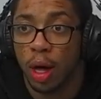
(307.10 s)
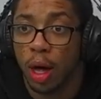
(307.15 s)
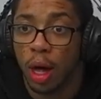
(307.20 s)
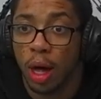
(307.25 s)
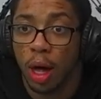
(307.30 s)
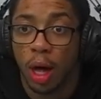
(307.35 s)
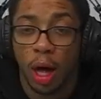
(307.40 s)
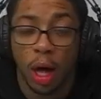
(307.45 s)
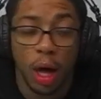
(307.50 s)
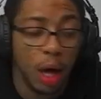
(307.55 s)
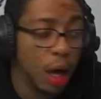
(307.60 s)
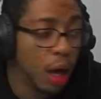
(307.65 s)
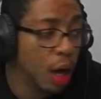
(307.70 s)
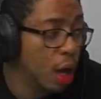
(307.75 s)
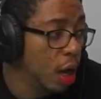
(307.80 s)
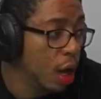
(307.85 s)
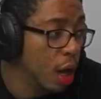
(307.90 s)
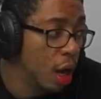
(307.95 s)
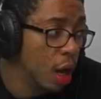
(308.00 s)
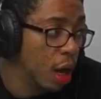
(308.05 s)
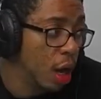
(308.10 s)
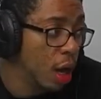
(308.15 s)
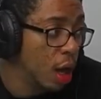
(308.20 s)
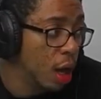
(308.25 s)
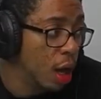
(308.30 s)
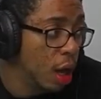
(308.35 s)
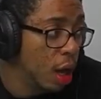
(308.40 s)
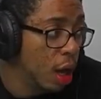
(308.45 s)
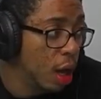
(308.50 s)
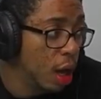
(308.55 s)

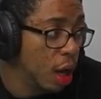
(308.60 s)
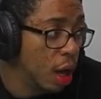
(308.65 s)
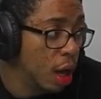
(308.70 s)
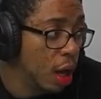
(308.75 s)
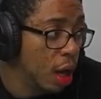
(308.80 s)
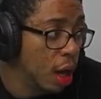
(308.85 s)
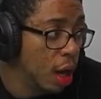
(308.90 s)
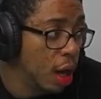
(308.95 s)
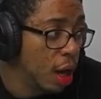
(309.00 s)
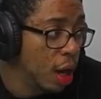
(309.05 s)
[no speech]